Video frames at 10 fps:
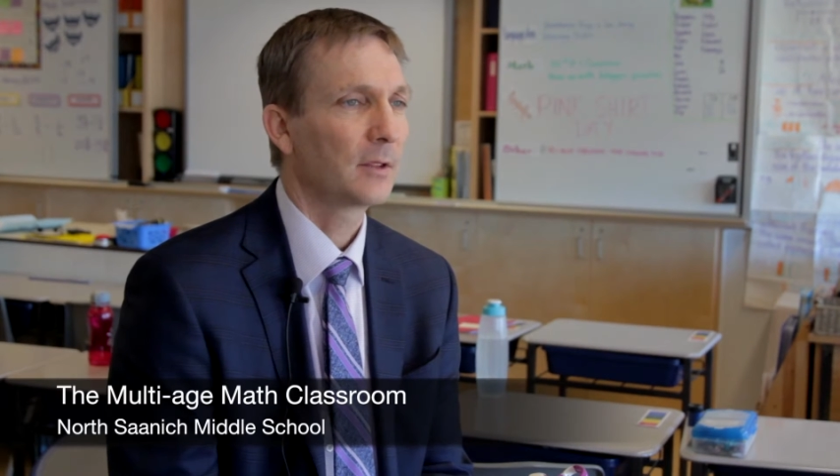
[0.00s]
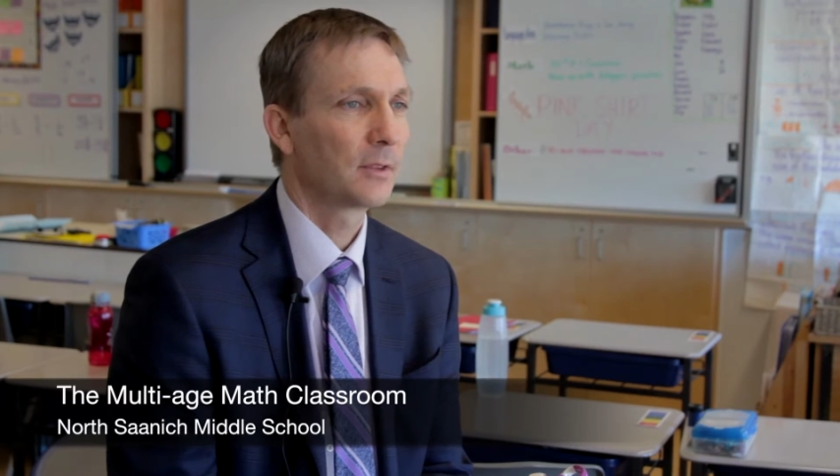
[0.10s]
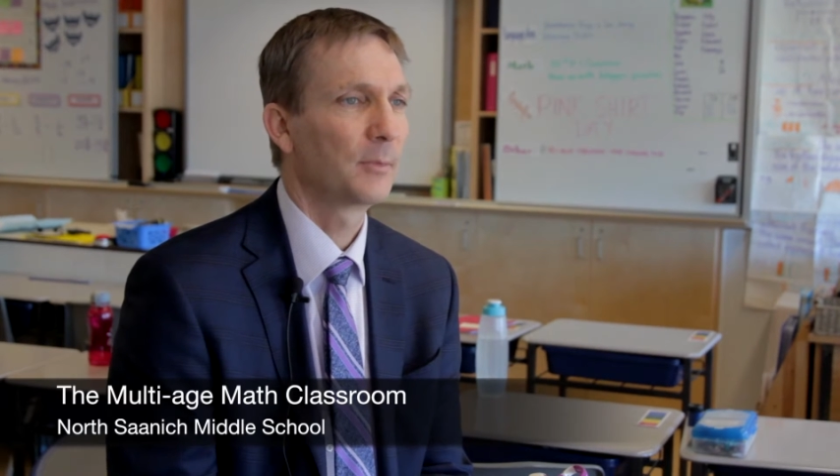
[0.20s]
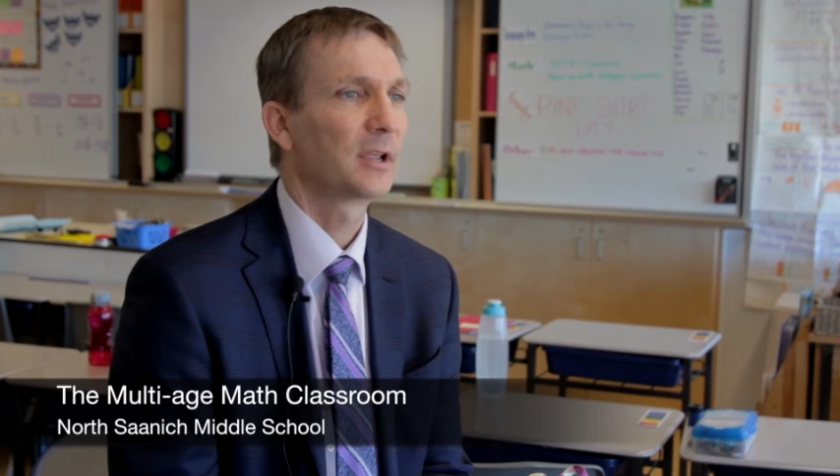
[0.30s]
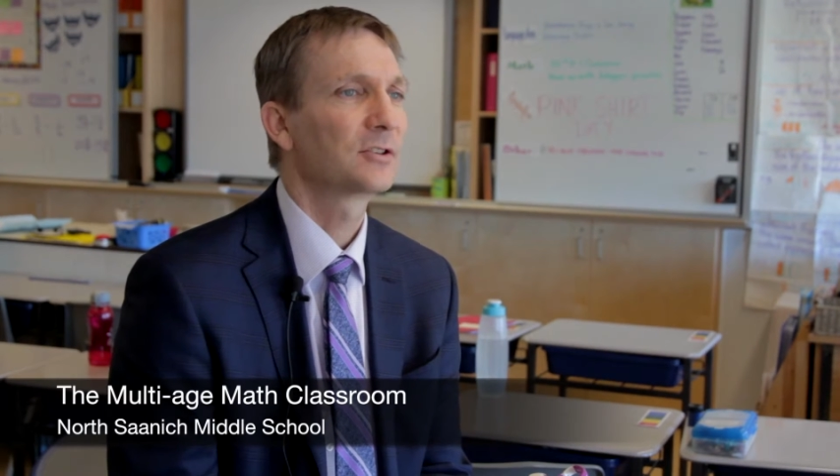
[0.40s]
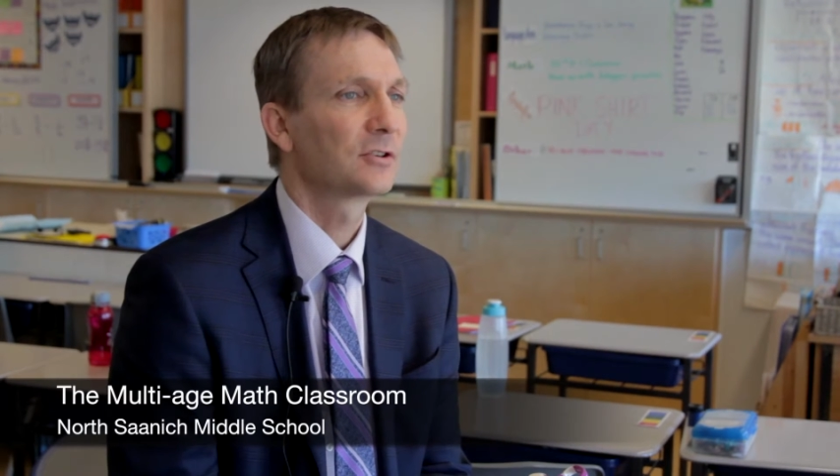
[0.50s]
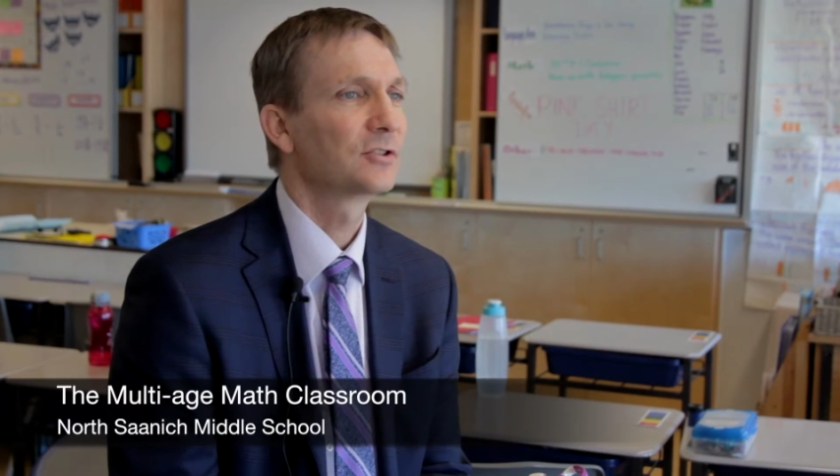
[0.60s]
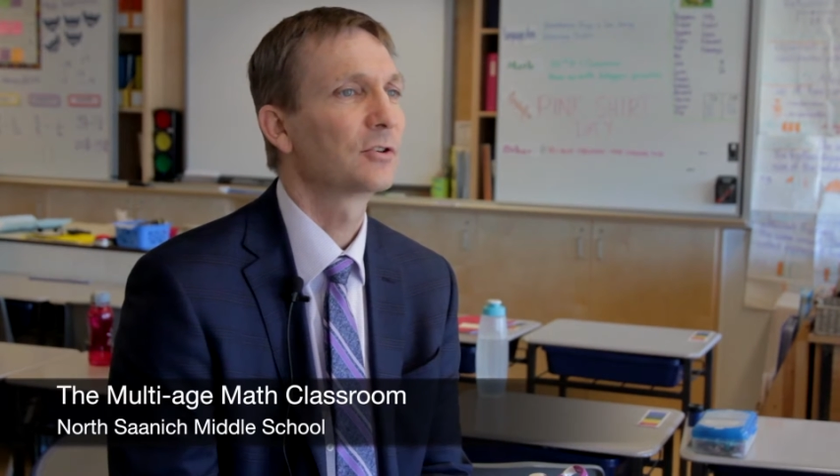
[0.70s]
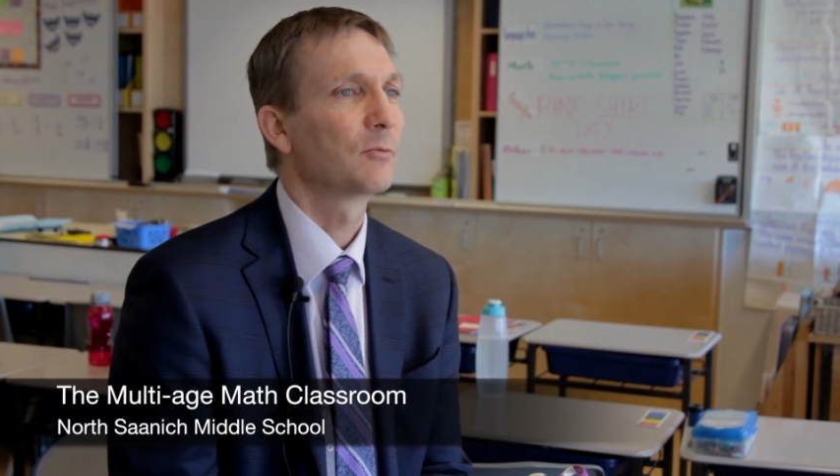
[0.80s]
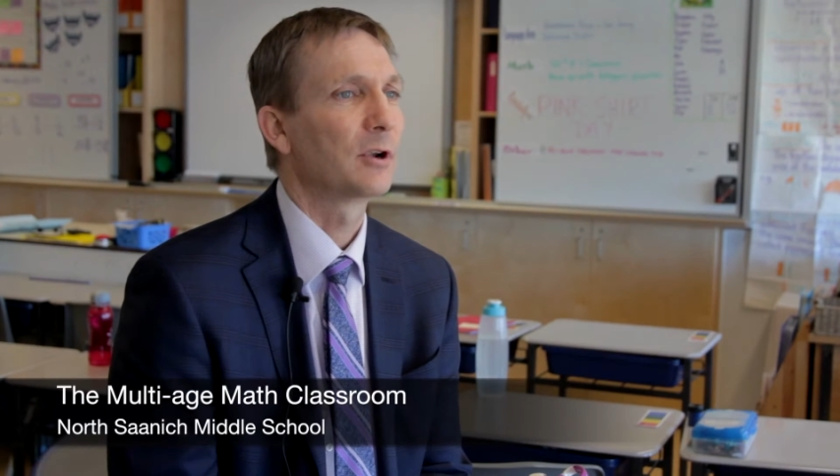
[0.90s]
The biggest
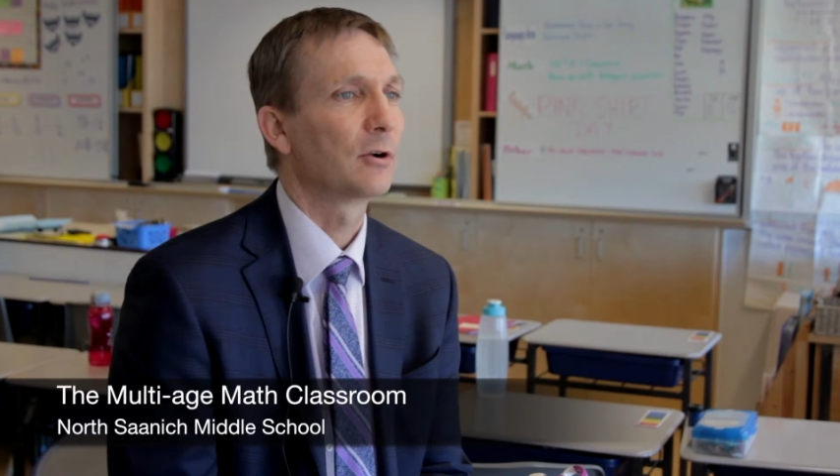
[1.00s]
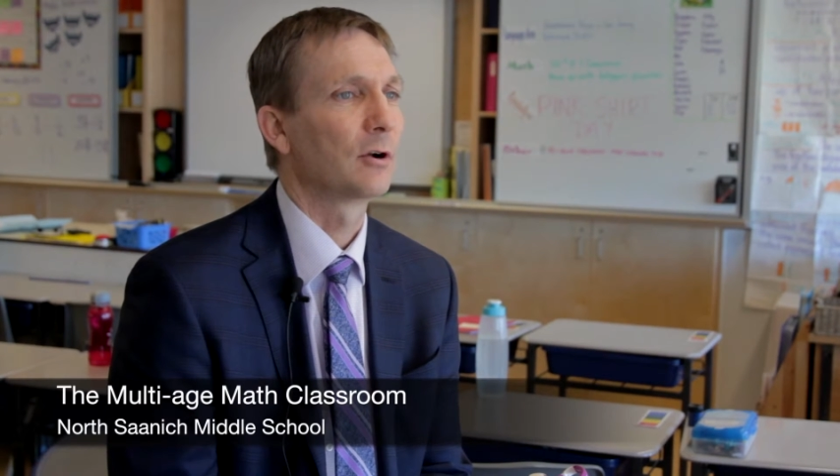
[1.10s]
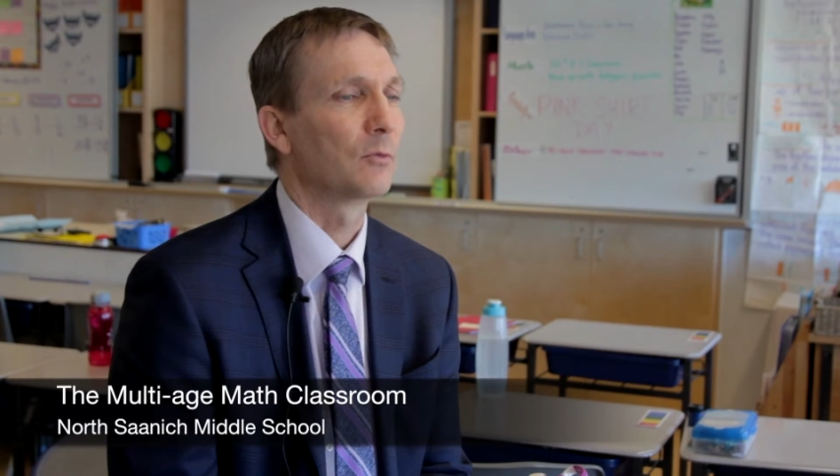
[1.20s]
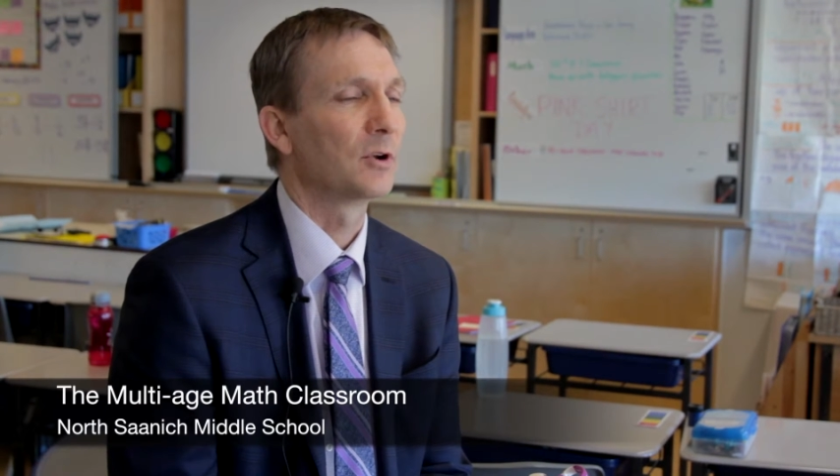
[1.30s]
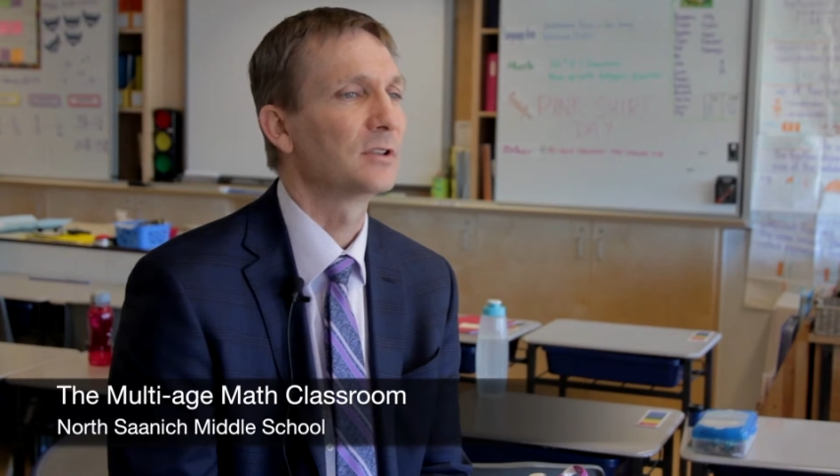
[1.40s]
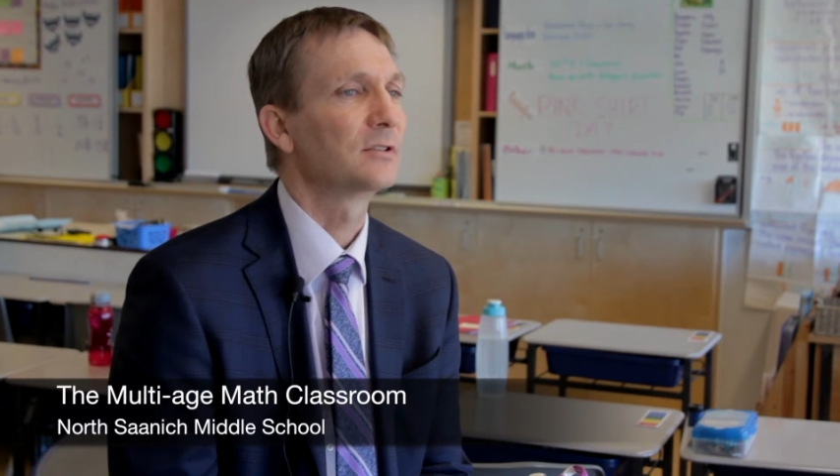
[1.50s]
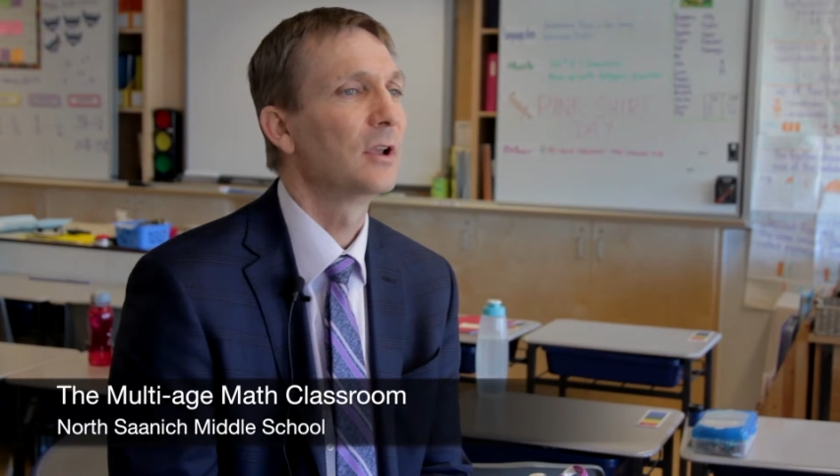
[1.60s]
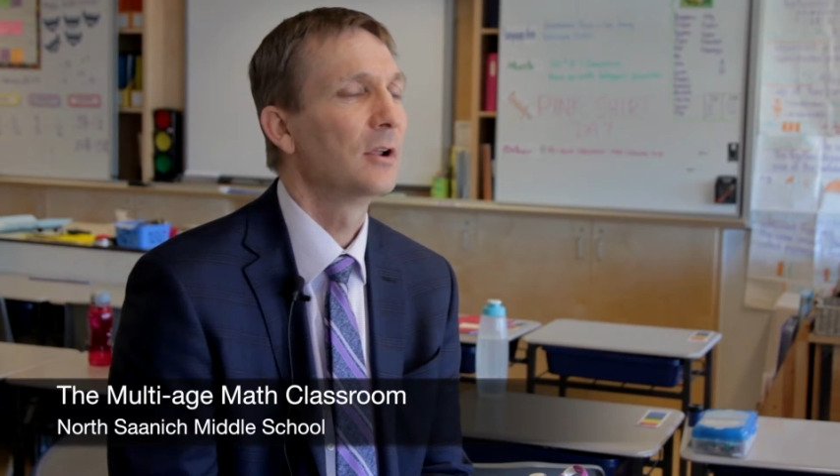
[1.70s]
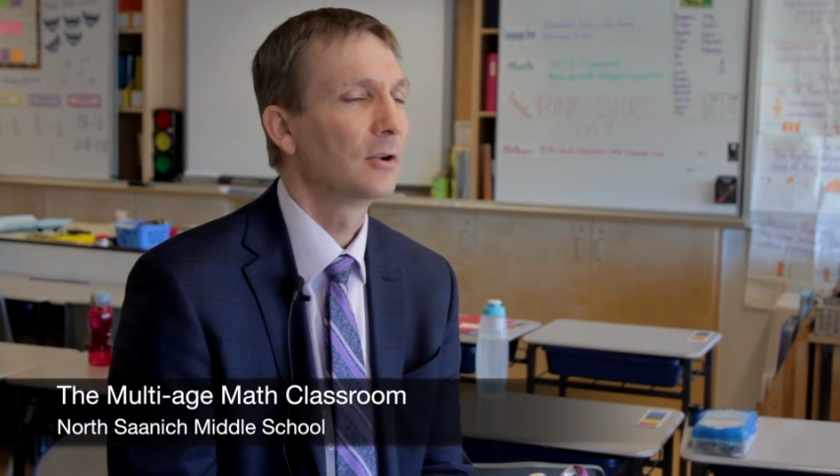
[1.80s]
concern we heard was